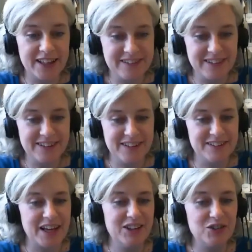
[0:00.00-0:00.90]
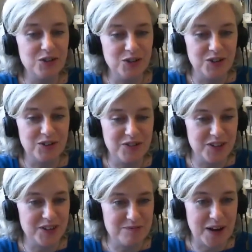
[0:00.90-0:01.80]
as the, the title of
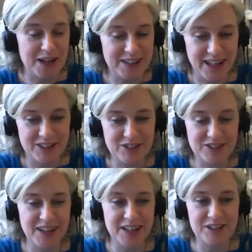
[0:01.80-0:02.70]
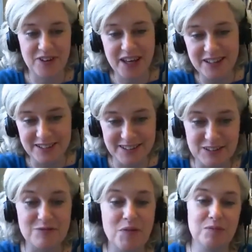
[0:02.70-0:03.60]
the pilot action kind of hints,
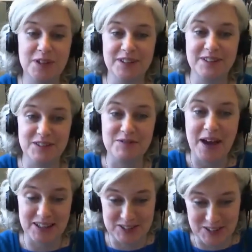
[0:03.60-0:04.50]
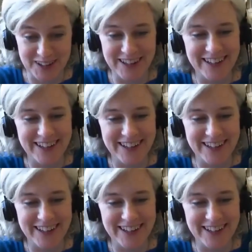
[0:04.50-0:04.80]
small places matter.